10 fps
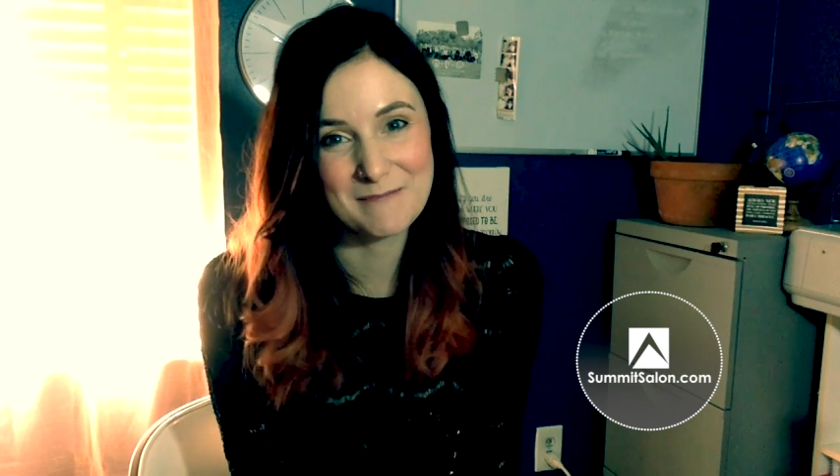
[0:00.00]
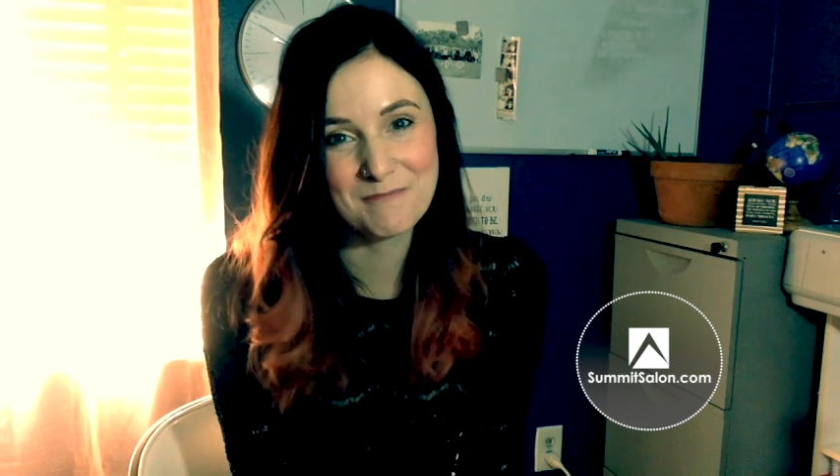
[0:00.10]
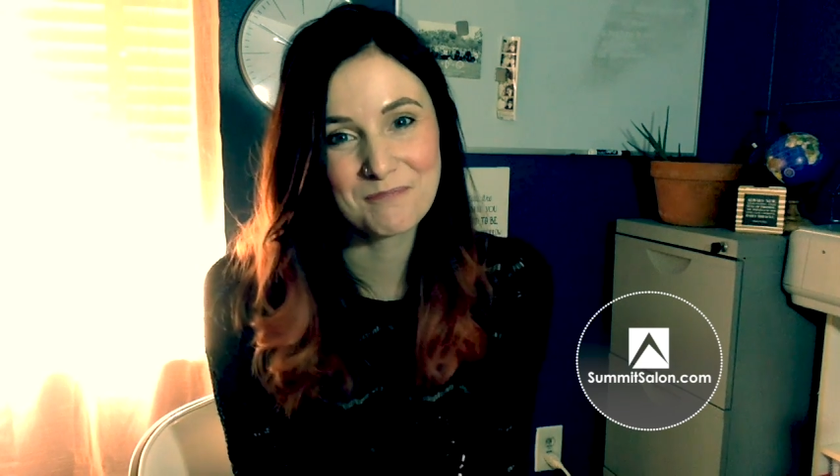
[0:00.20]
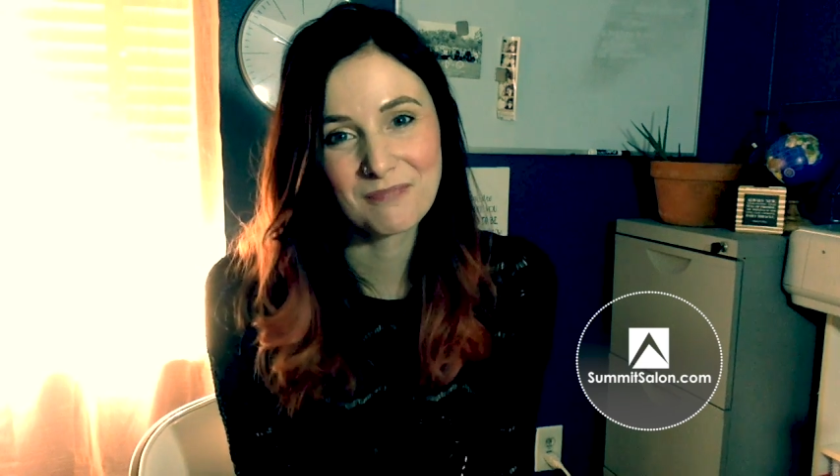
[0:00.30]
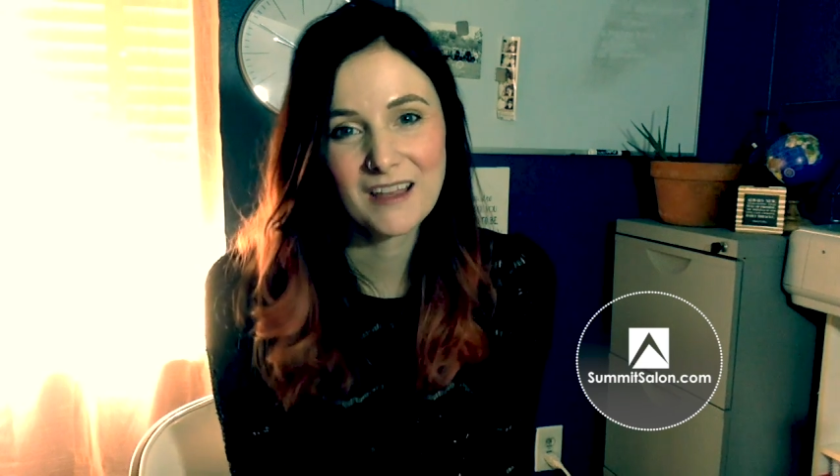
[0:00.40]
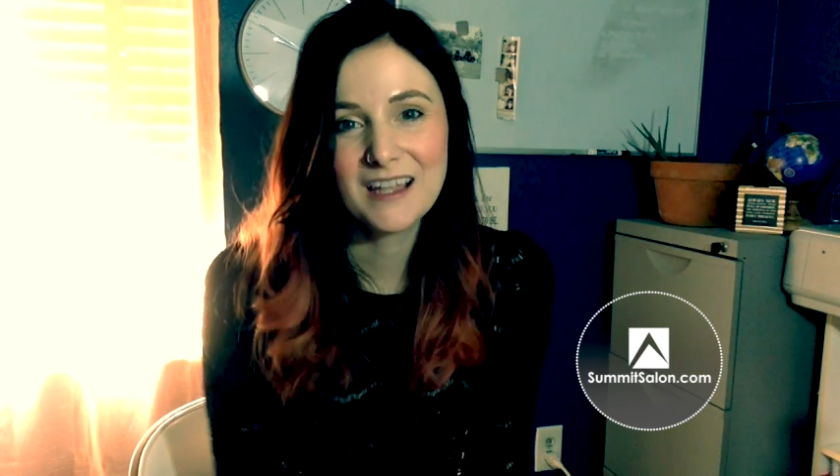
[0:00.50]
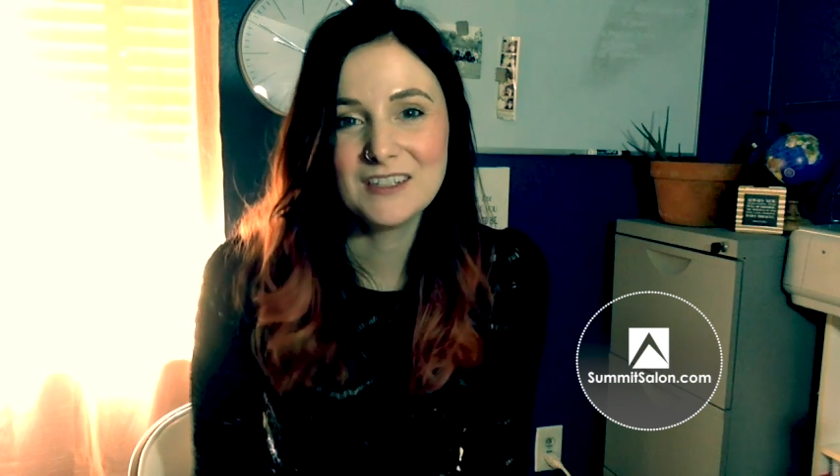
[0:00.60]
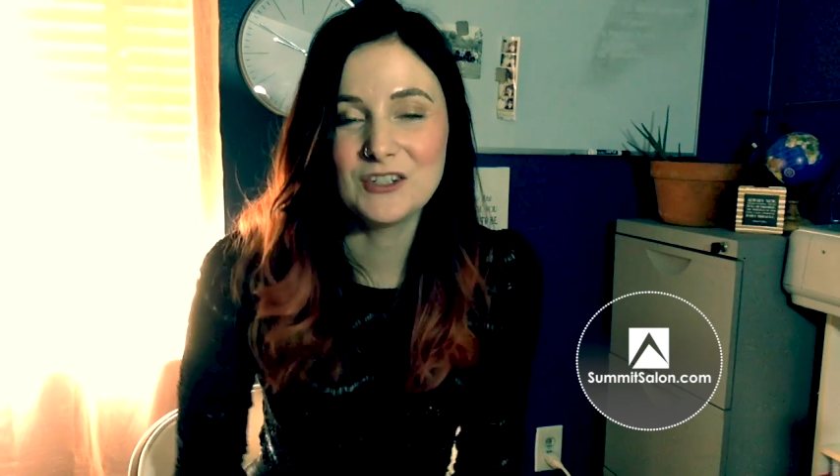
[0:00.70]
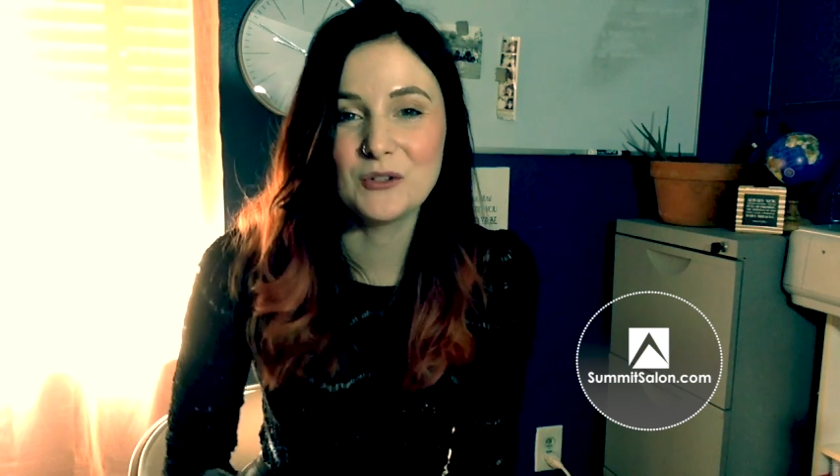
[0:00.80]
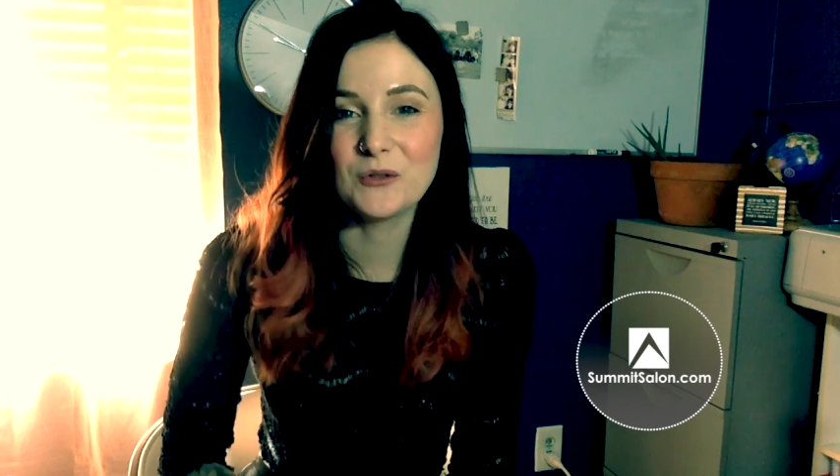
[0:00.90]

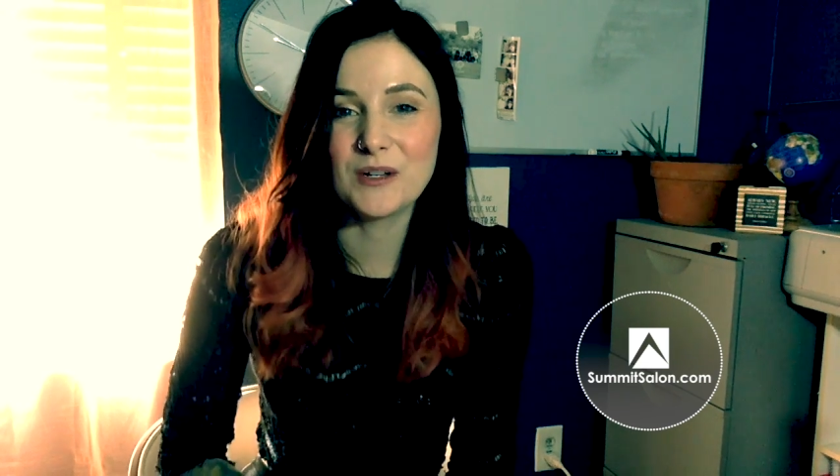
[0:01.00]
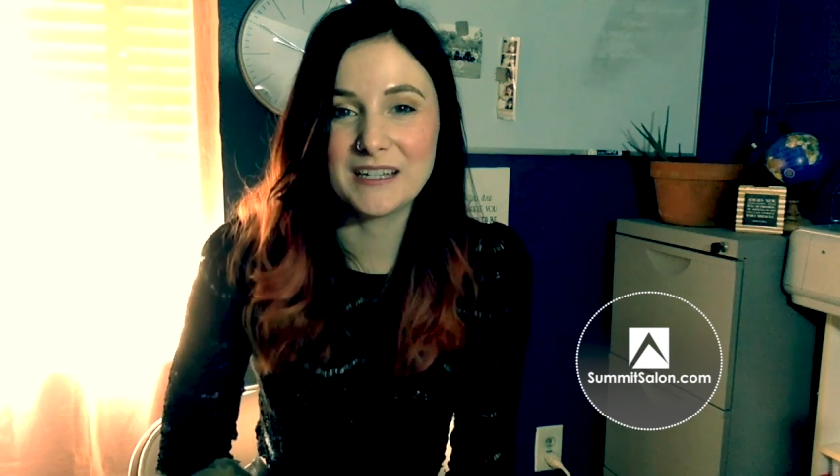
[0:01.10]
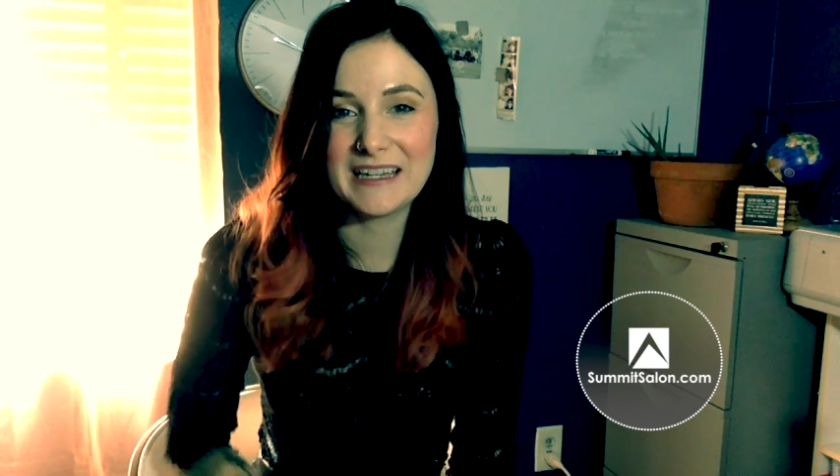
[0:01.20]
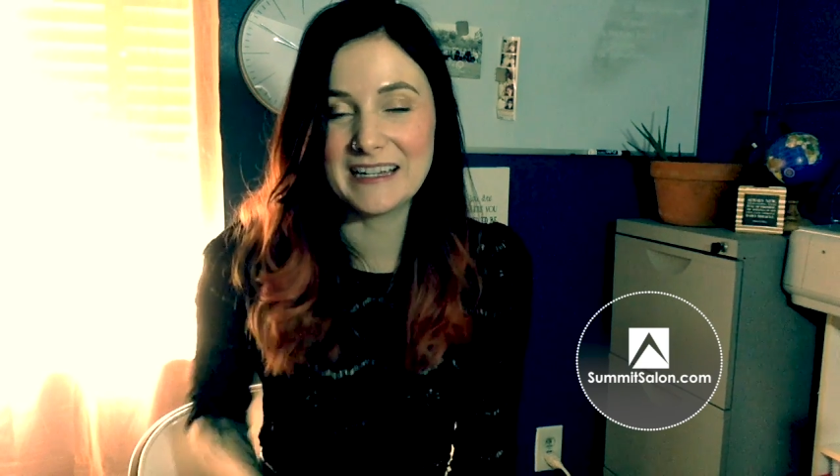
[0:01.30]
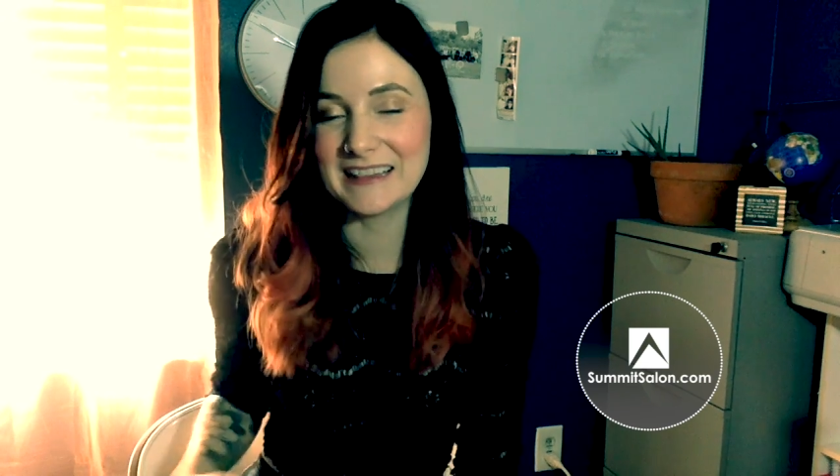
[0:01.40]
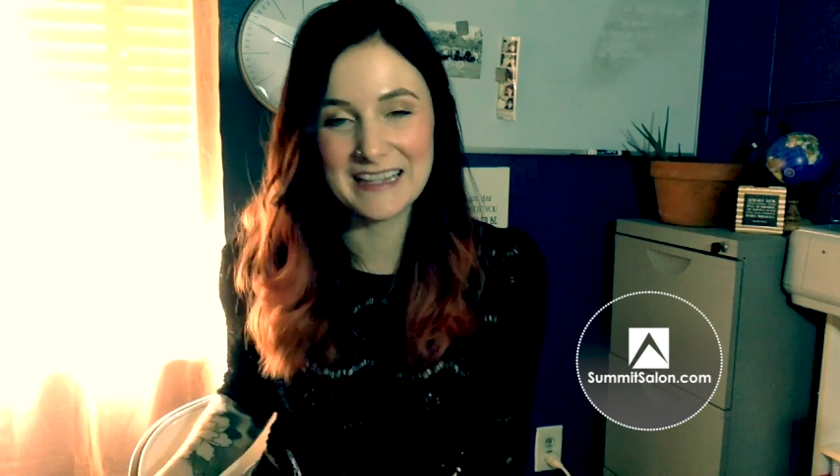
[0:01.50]
To kick